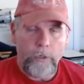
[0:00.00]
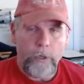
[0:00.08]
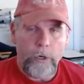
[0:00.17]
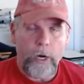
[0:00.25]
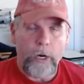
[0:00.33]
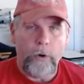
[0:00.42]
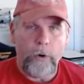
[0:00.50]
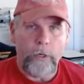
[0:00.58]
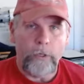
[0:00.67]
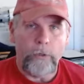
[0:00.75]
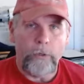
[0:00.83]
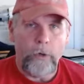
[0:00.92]
You're not
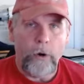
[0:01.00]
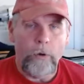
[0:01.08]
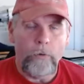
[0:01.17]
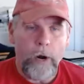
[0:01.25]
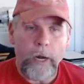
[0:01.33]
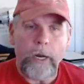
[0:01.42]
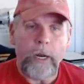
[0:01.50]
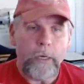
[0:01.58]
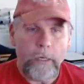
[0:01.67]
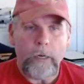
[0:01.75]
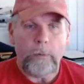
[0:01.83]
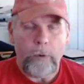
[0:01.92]
going to go running
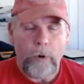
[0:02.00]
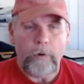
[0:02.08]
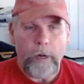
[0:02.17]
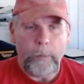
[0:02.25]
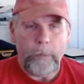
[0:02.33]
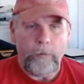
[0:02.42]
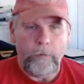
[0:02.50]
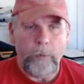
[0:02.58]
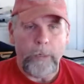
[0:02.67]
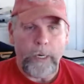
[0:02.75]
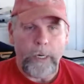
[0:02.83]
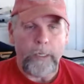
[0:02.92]
into the programming
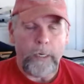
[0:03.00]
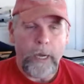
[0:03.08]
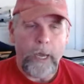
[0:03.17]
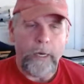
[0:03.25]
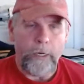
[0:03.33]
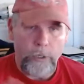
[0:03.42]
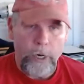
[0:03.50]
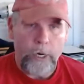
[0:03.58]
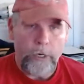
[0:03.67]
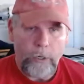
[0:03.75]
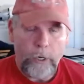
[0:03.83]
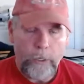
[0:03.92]
room to get the guy to
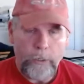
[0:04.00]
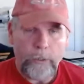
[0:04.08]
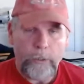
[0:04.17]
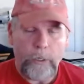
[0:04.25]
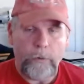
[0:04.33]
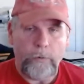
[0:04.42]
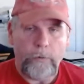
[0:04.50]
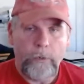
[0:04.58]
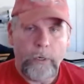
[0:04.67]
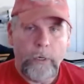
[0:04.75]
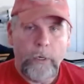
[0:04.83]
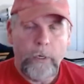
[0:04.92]
change all this stuff.
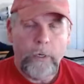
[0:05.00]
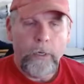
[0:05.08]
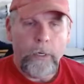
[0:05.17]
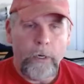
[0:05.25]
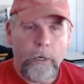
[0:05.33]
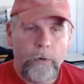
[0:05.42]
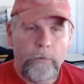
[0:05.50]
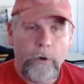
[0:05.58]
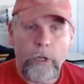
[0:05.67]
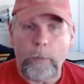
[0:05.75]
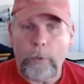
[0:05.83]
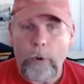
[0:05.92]
If
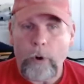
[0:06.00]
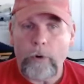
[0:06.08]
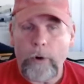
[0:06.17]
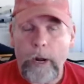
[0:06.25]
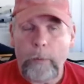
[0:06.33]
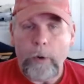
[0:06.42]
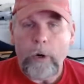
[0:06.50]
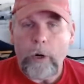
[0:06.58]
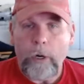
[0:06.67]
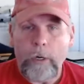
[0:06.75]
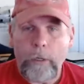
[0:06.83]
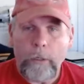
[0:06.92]
you're the
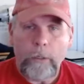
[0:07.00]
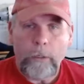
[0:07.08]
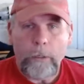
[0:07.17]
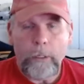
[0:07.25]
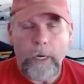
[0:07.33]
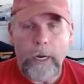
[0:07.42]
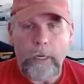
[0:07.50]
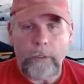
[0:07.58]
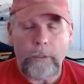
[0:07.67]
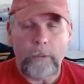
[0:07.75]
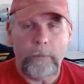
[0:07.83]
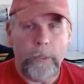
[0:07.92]
programmer,
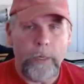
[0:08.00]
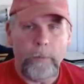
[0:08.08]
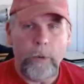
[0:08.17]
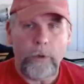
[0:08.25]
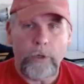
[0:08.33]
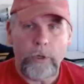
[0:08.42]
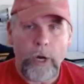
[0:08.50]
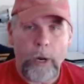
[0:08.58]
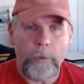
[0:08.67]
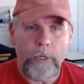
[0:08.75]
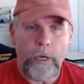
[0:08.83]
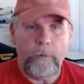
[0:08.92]
yes, but most
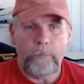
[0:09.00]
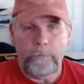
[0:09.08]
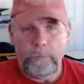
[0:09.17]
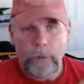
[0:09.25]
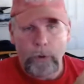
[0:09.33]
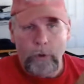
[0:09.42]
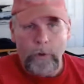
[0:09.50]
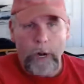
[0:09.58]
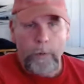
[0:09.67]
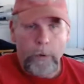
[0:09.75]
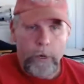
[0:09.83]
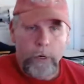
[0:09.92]
shops have
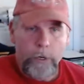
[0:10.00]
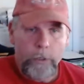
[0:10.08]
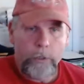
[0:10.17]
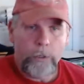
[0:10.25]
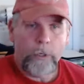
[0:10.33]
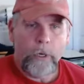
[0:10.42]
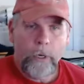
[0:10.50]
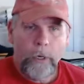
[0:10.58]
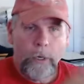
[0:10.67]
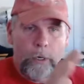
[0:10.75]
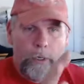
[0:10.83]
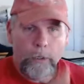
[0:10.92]
programmers,
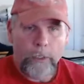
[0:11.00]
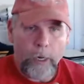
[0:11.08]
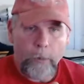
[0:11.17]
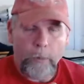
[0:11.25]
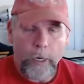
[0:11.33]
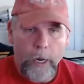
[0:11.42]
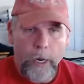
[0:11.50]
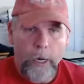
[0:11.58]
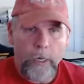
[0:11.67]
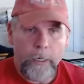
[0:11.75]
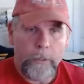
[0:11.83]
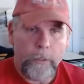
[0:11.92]
setup
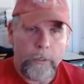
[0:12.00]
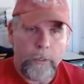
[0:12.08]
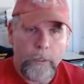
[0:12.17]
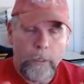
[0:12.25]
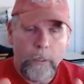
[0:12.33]
guys,